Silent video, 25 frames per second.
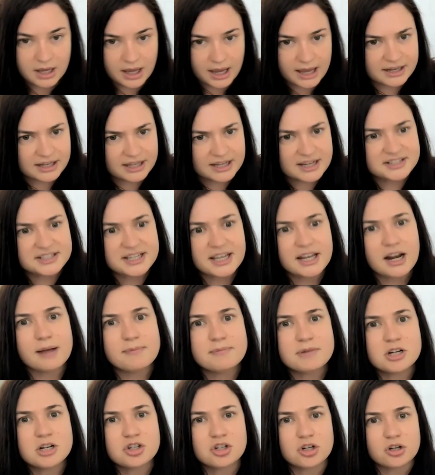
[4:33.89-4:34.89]
And like I said, I'm
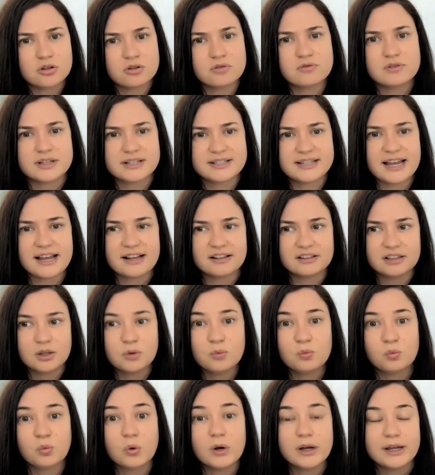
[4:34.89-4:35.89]
going to show you
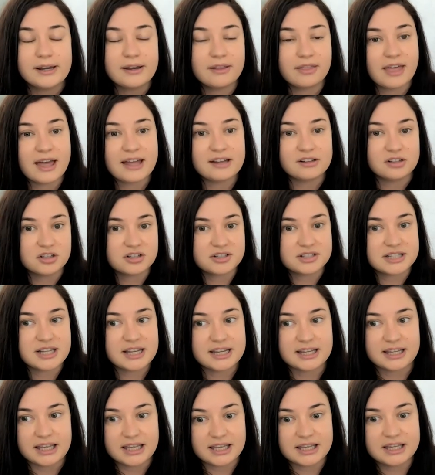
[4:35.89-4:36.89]
exactly what that looks
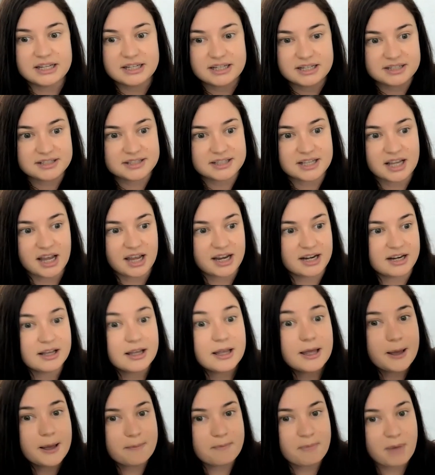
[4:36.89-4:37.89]
like inside
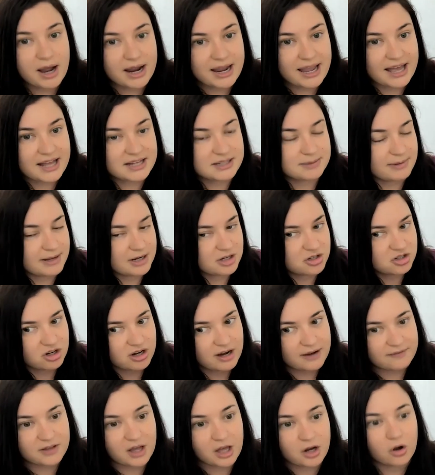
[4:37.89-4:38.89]
my ads manager.
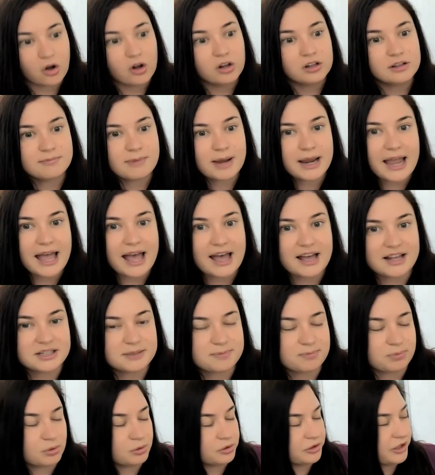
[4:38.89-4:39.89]
I've got all of my ads
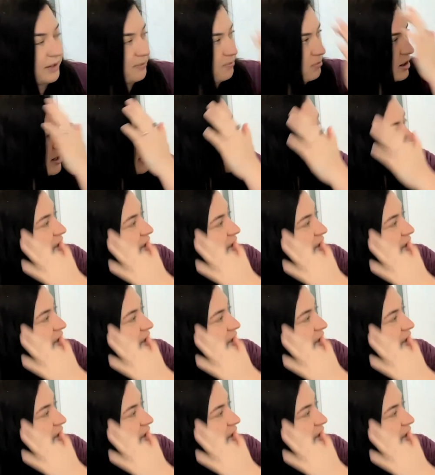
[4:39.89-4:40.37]
pulled up right